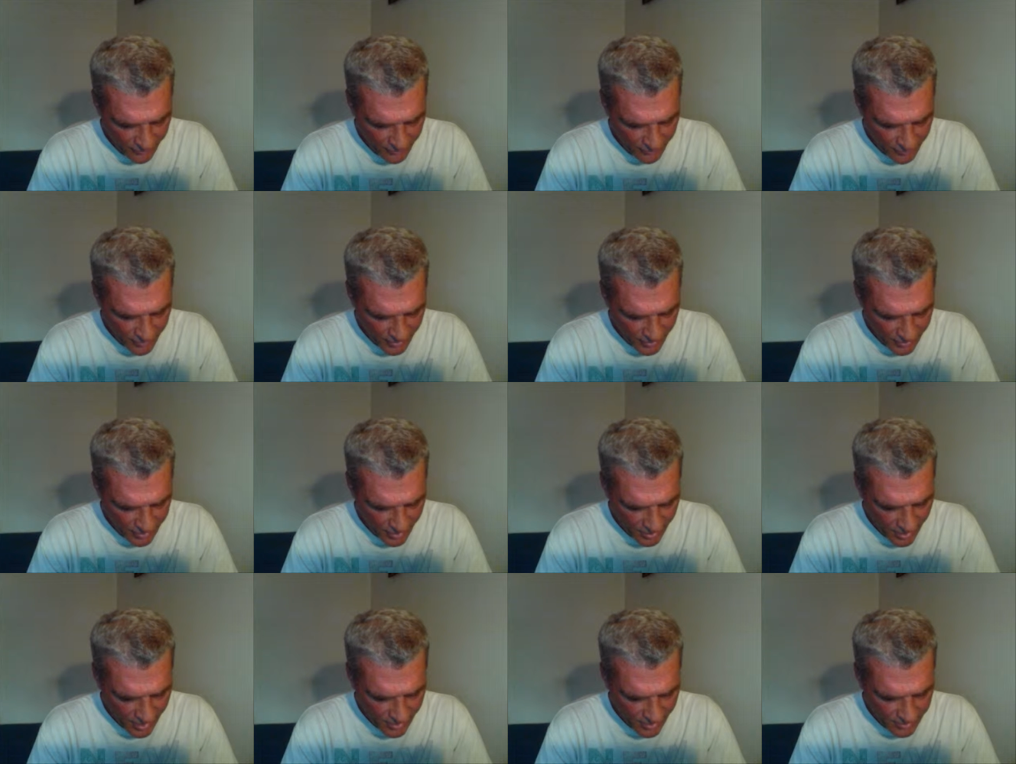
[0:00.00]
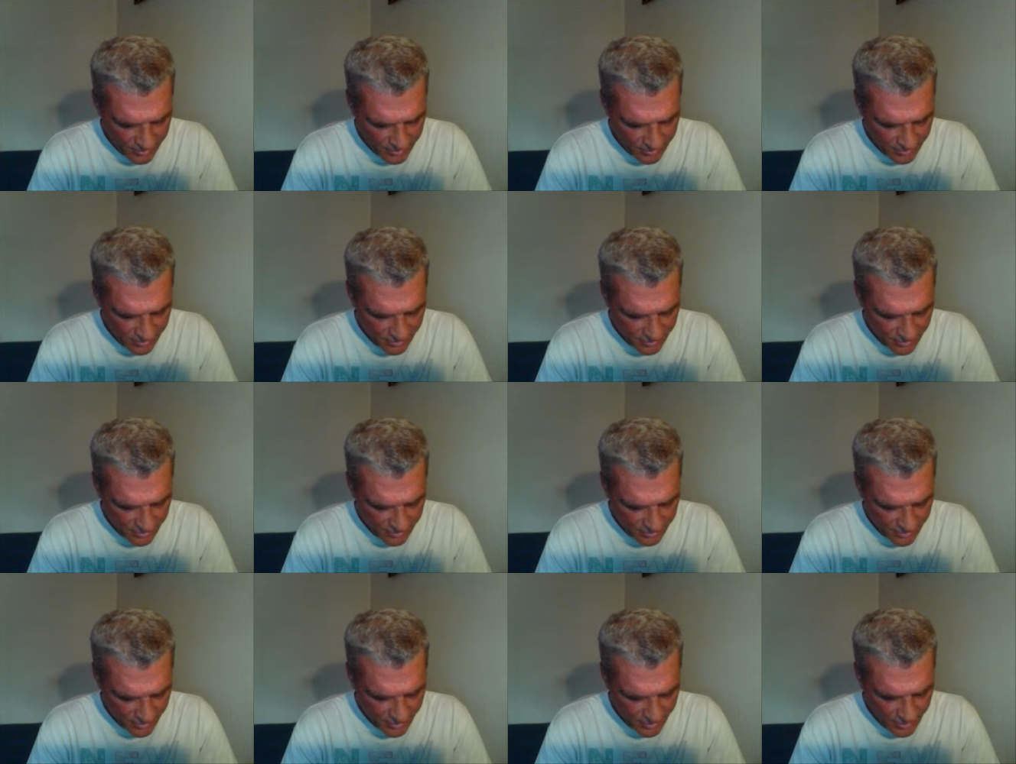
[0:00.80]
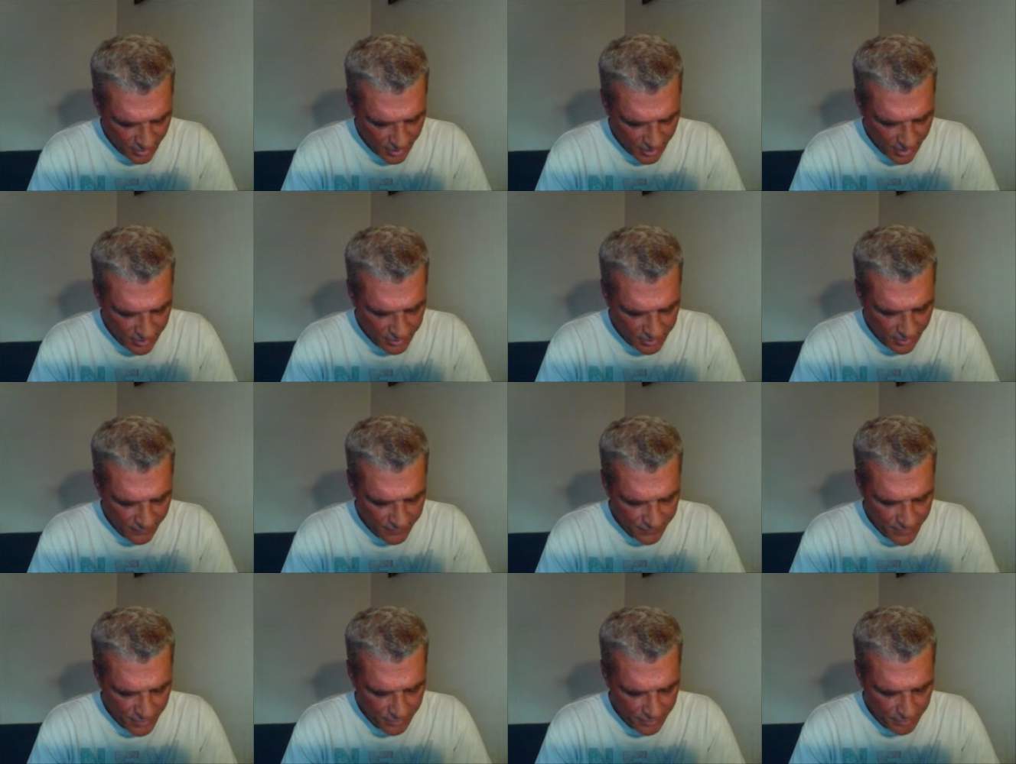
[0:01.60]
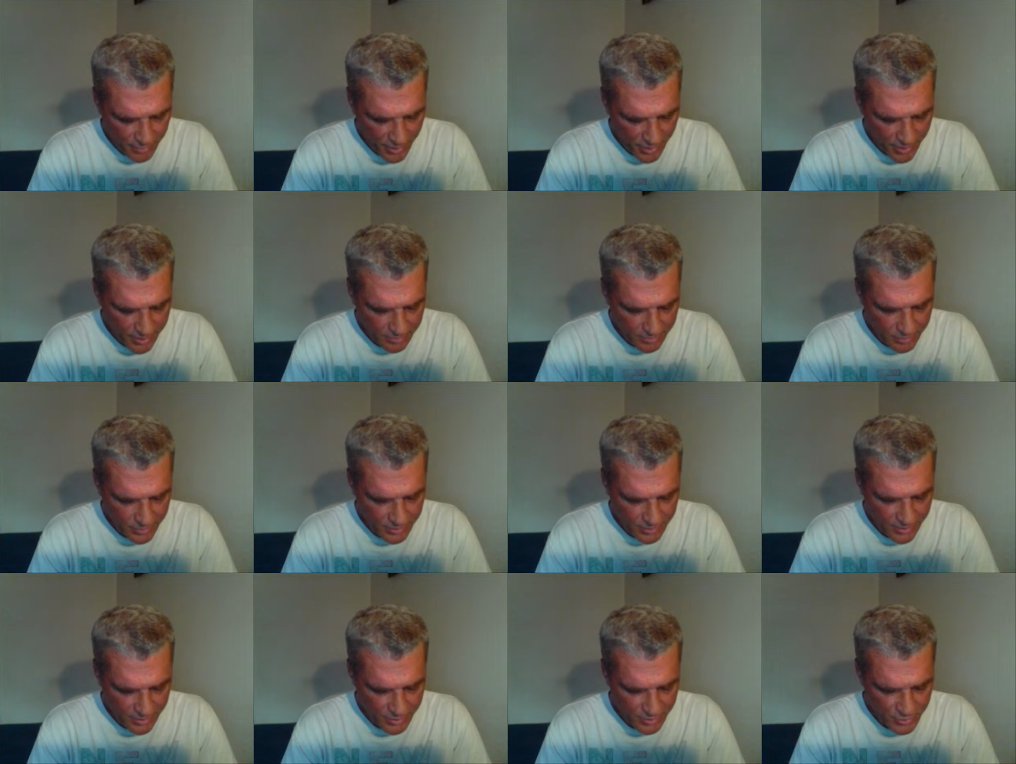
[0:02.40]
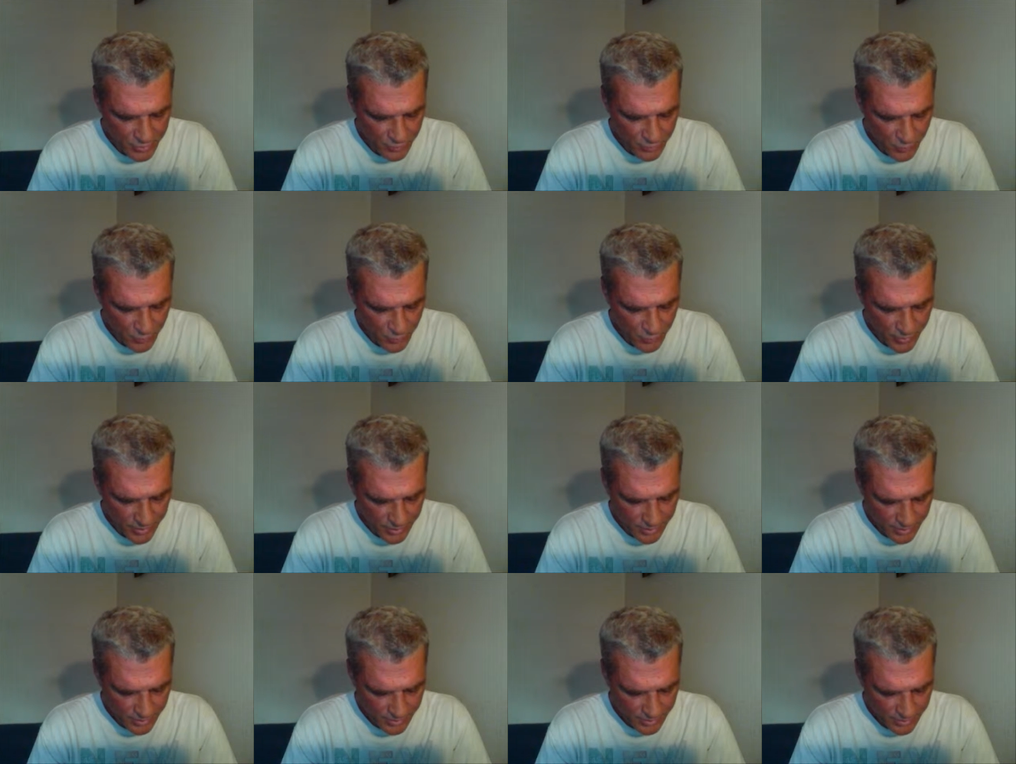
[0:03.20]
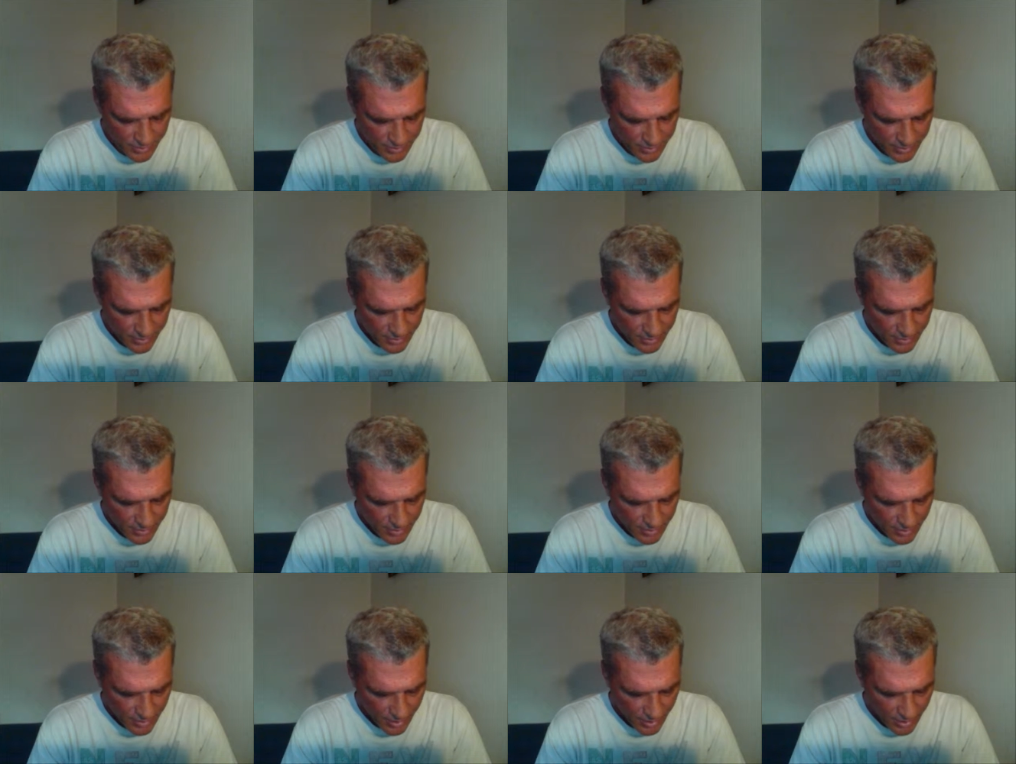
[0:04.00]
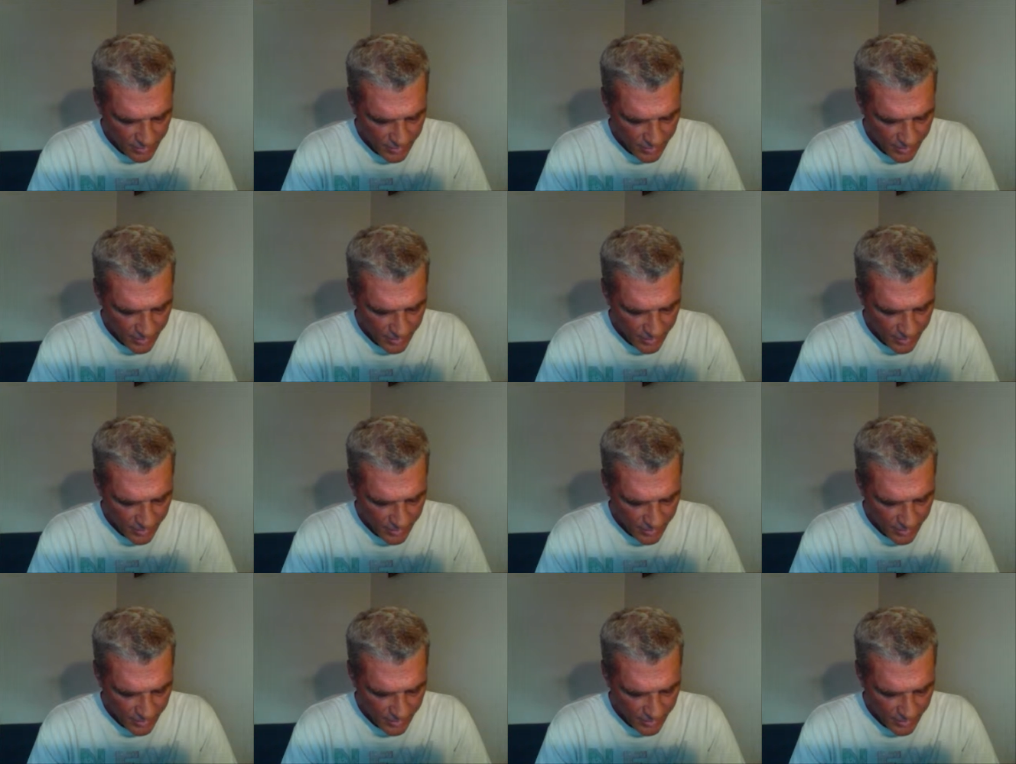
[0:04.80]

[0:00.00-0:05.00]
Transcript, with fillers: that God, the God of the Bible, is real, and that